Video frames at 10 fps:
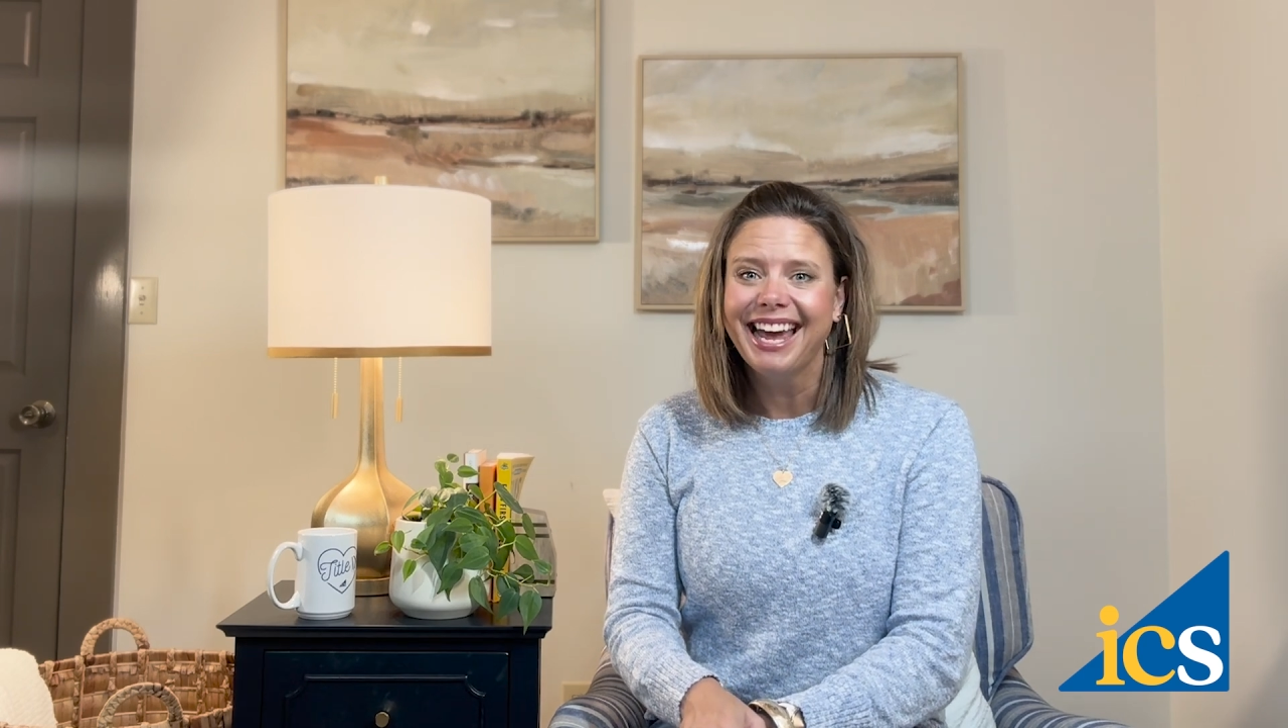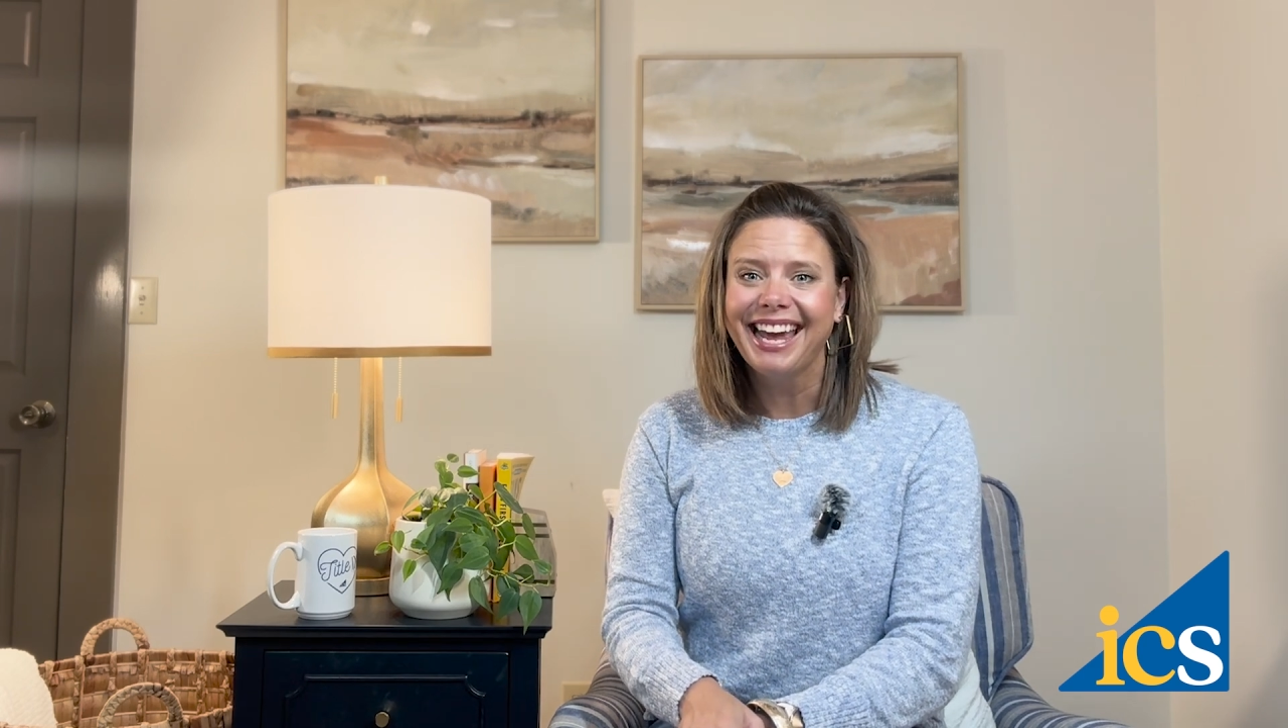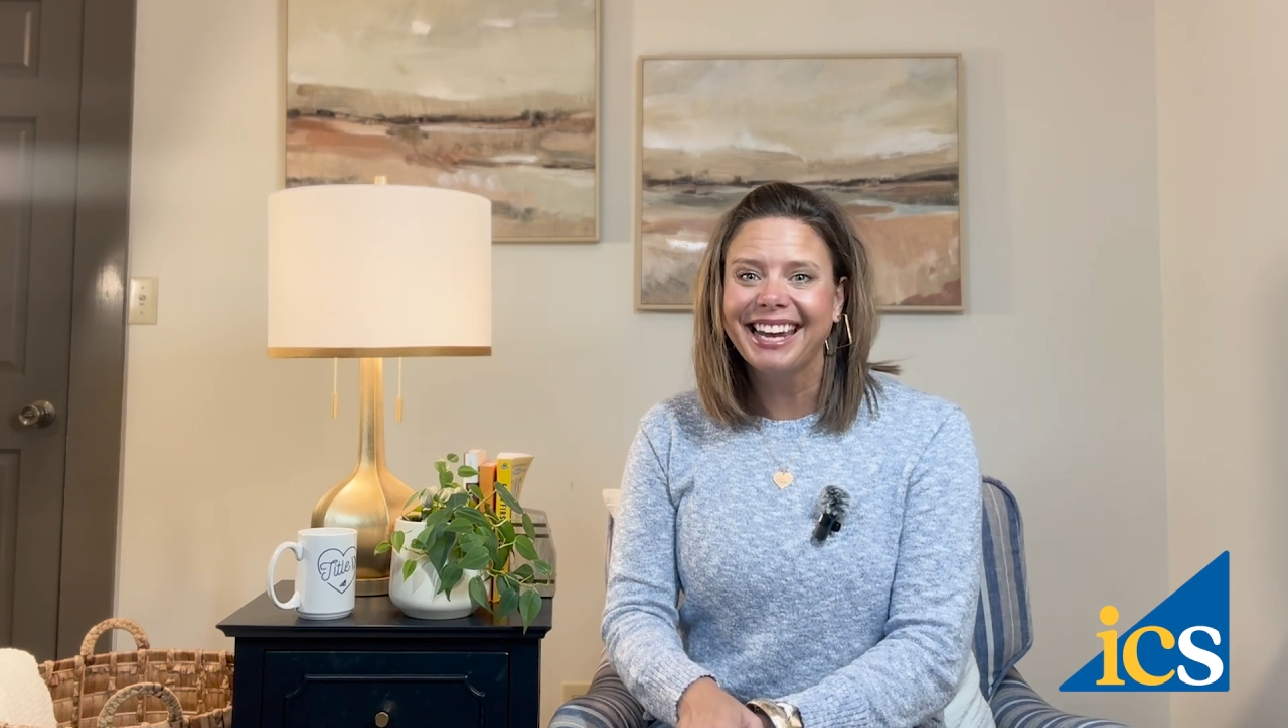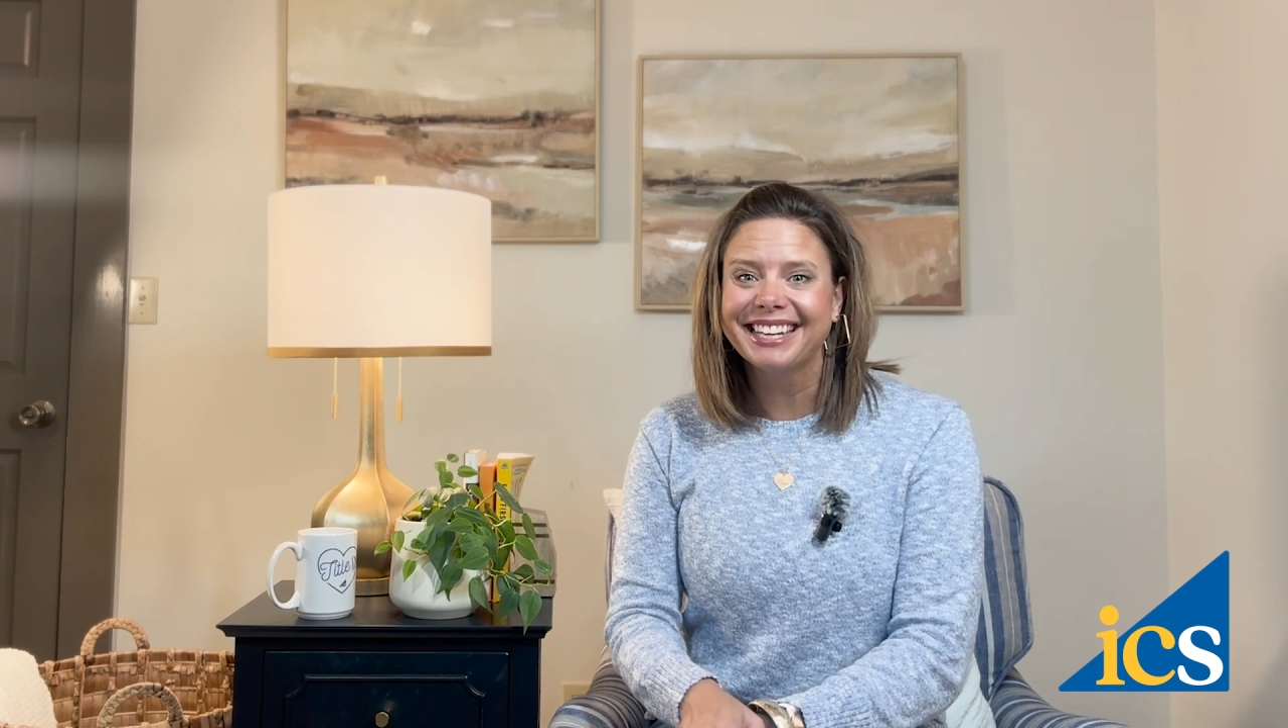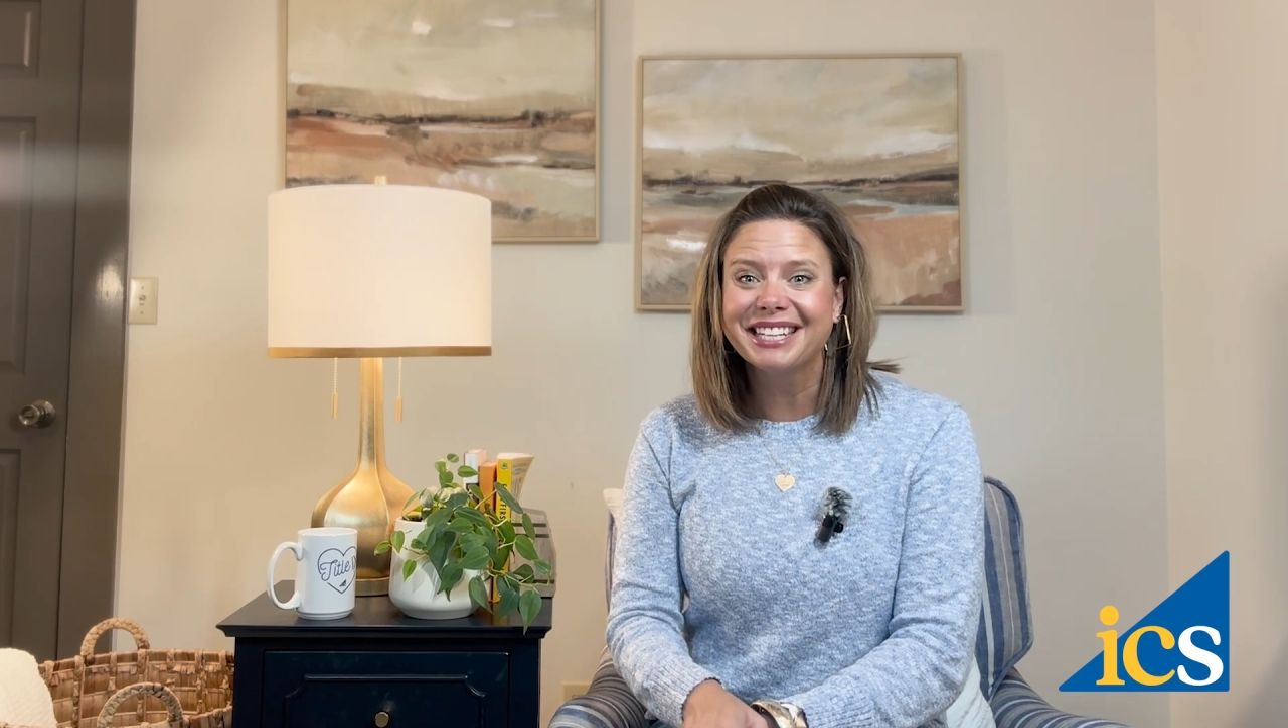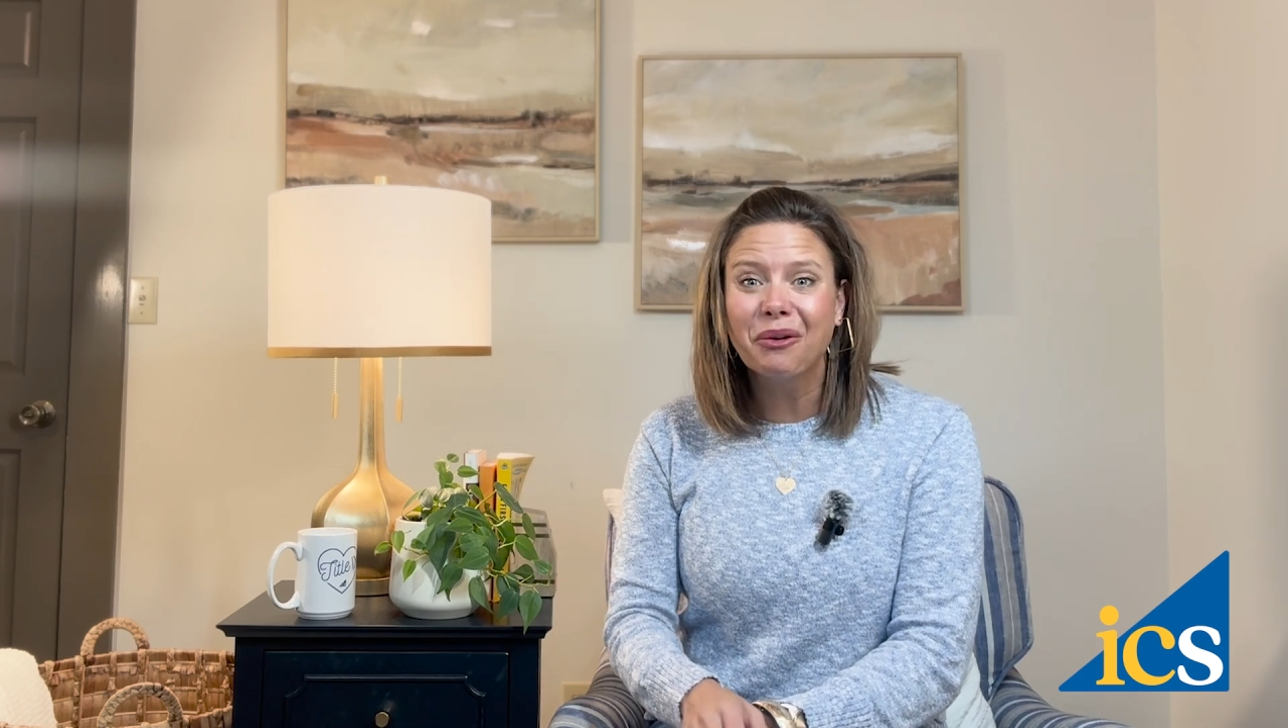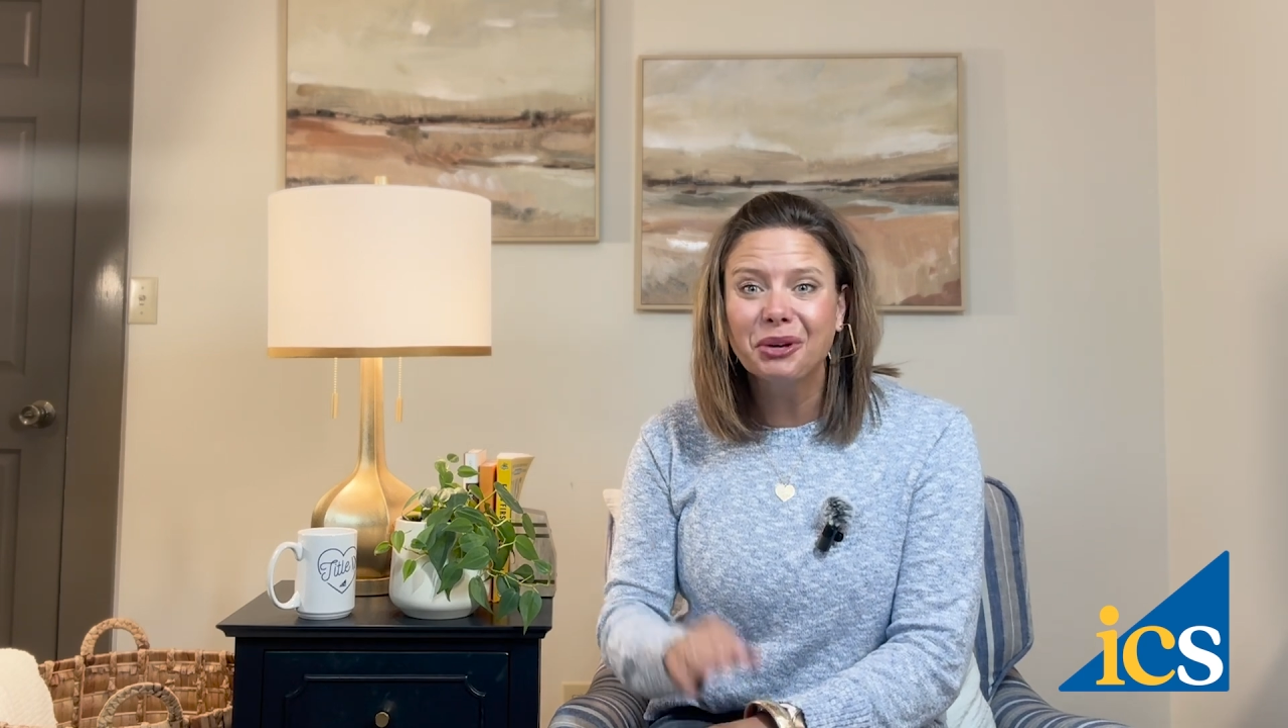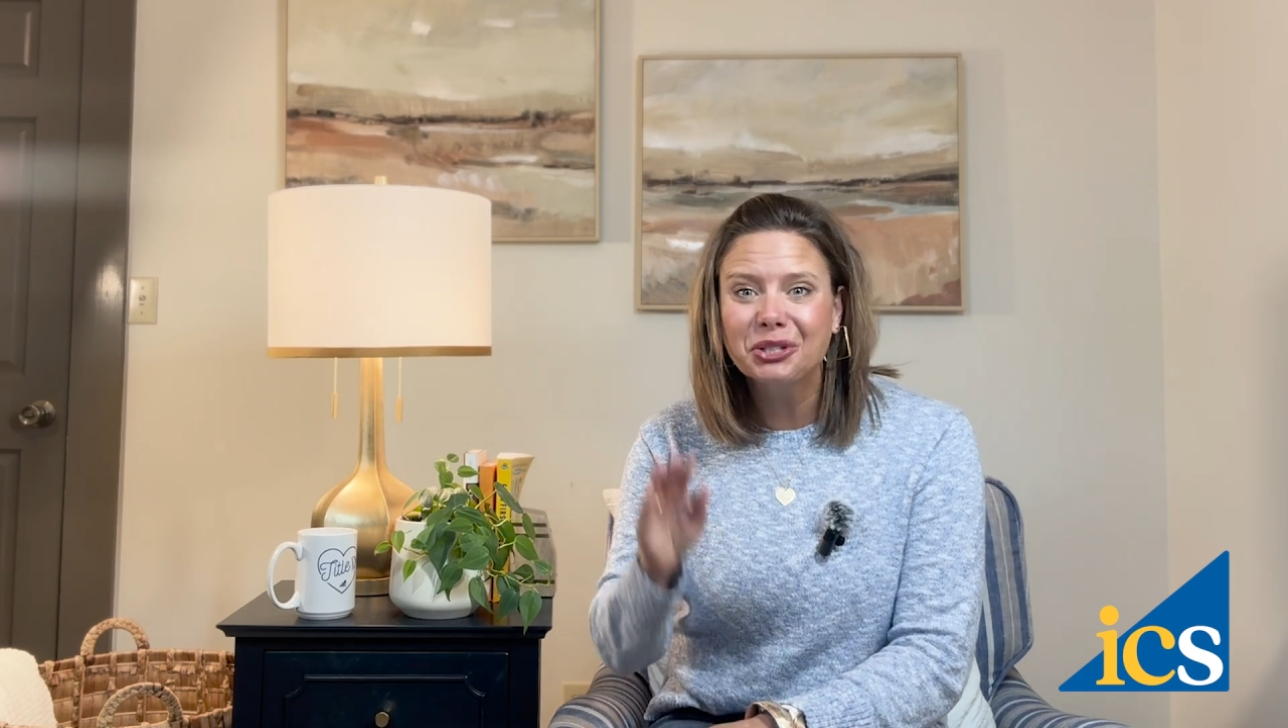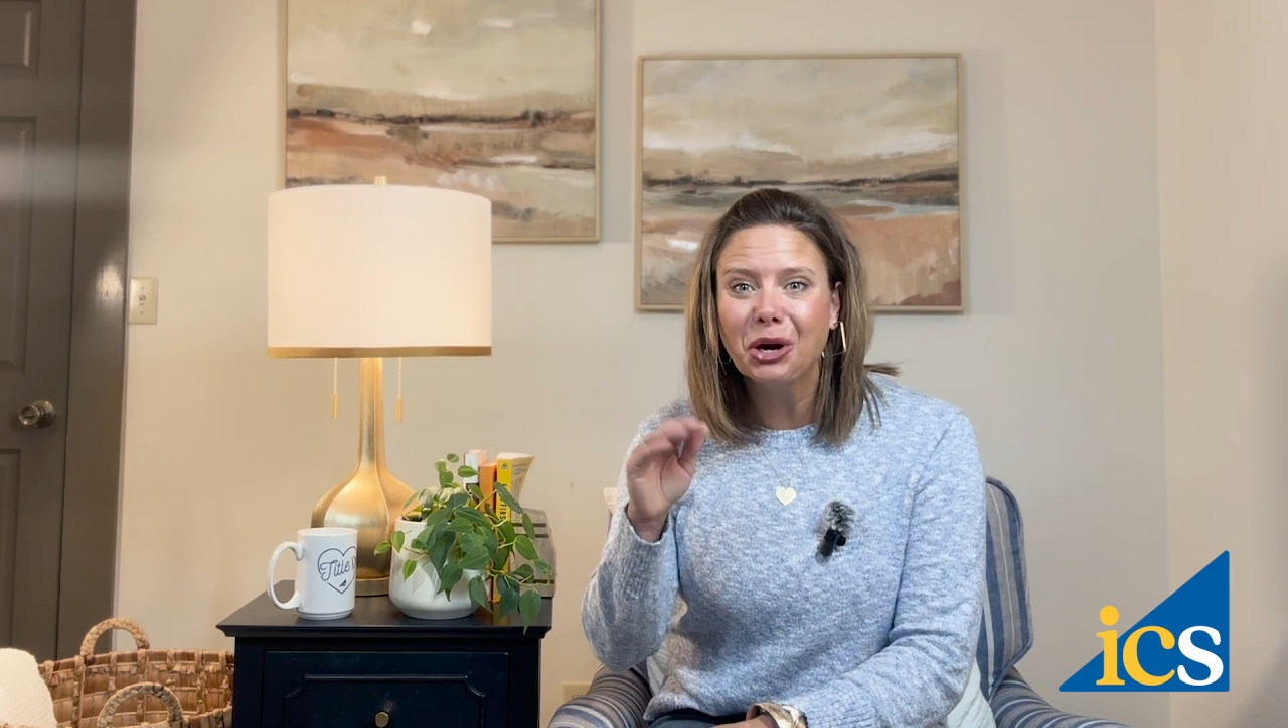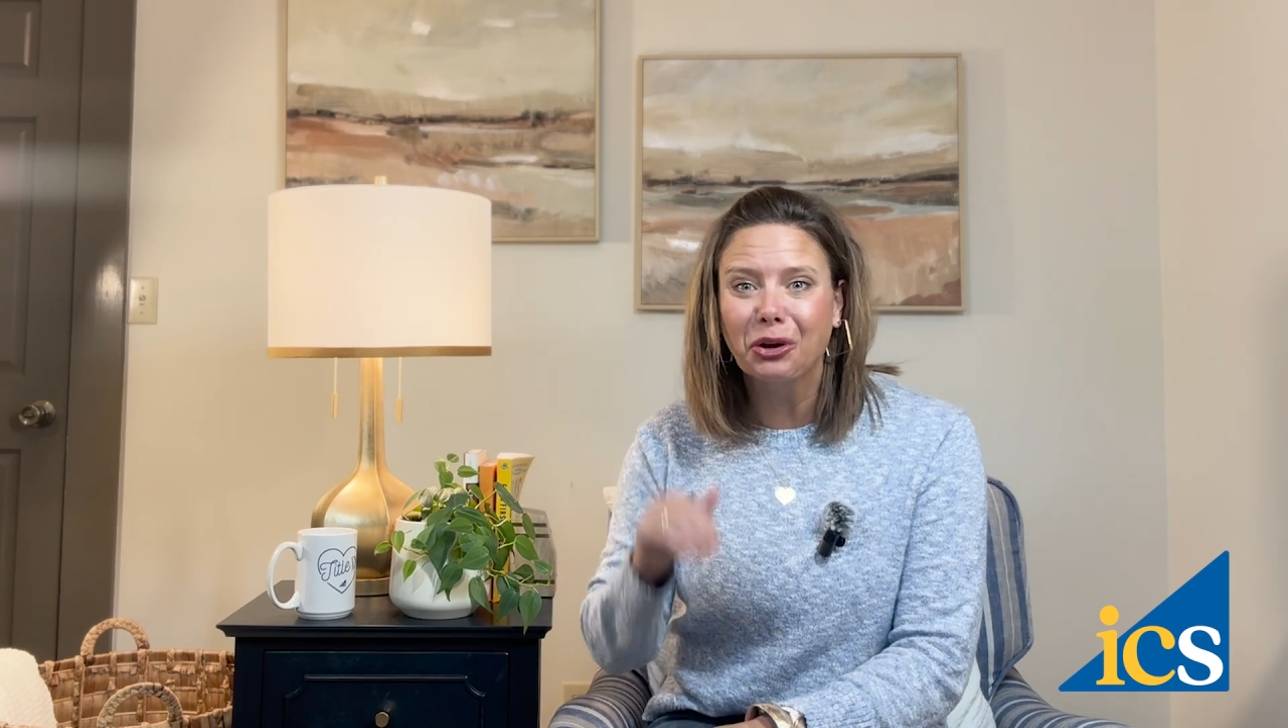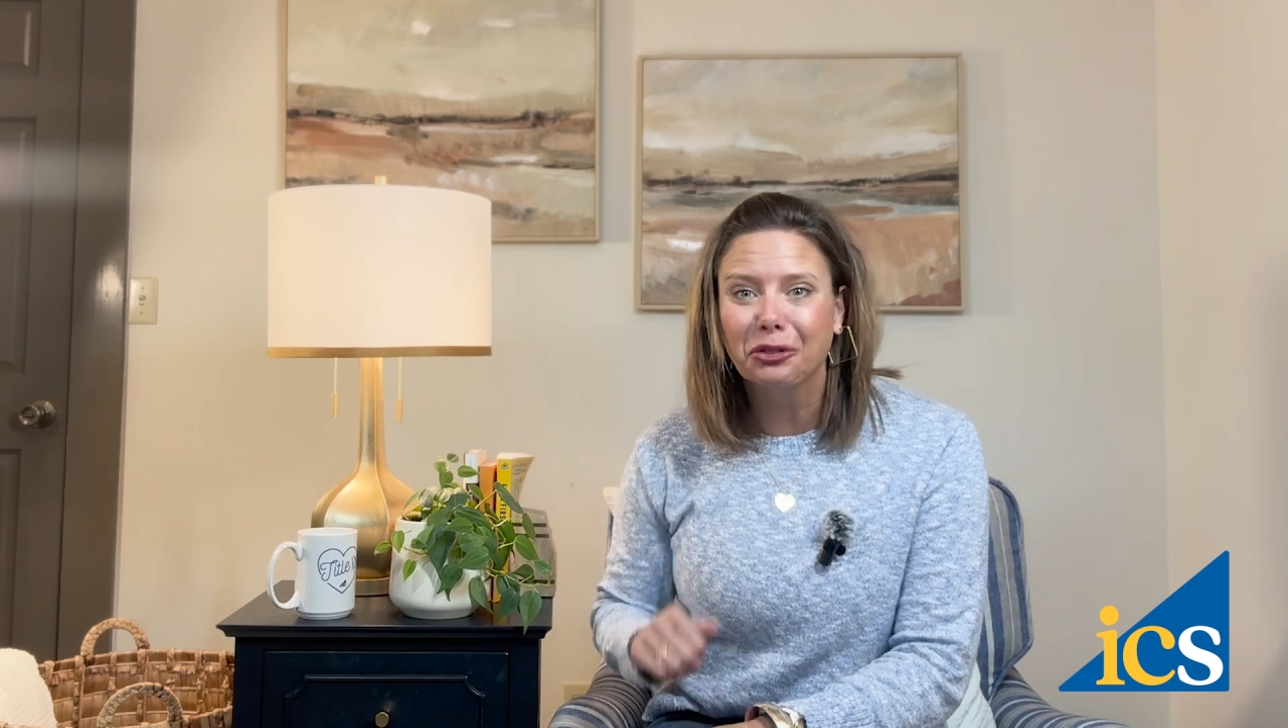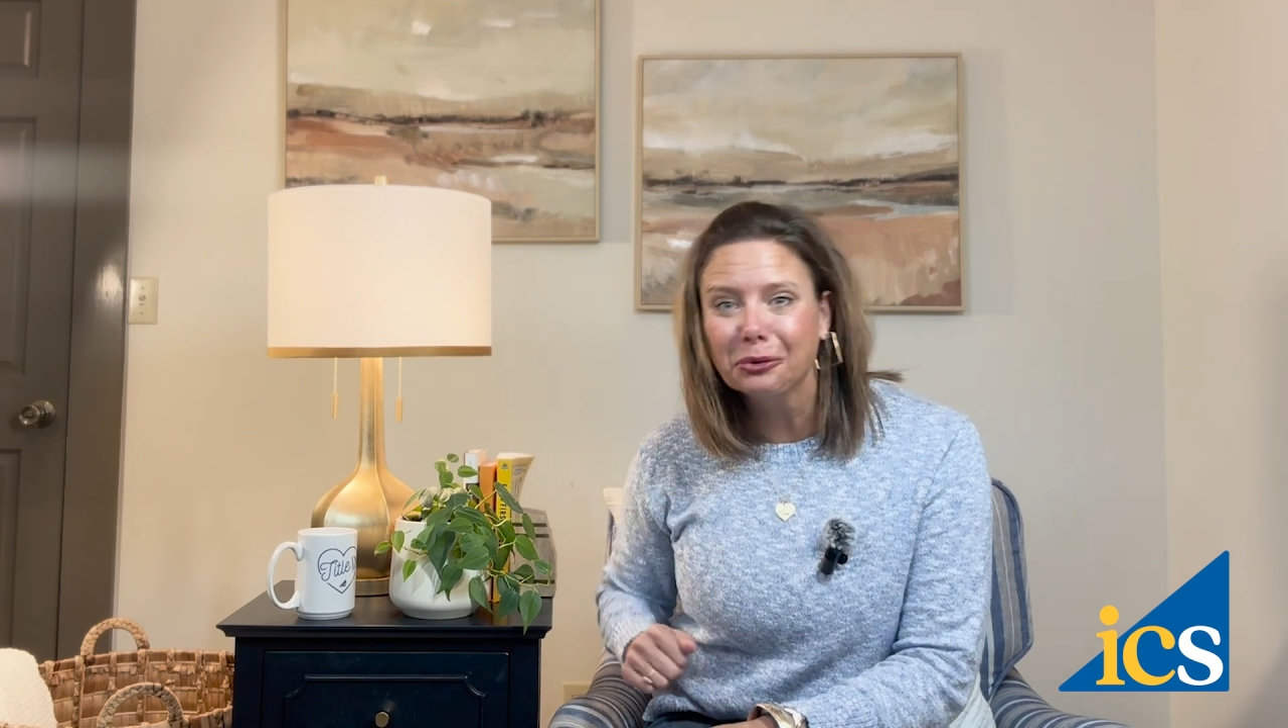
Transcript: and I want to talk